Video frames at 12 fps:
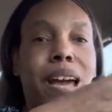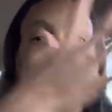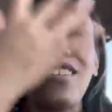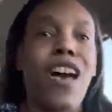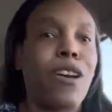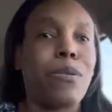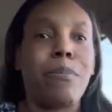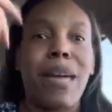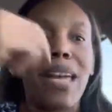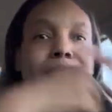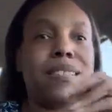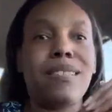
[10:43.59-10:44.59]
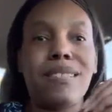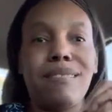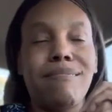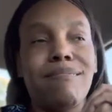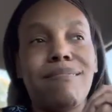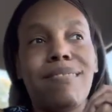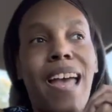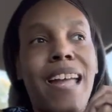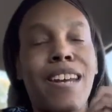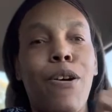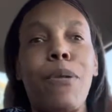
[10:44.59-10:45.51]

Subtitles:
I talk with my hands. I know,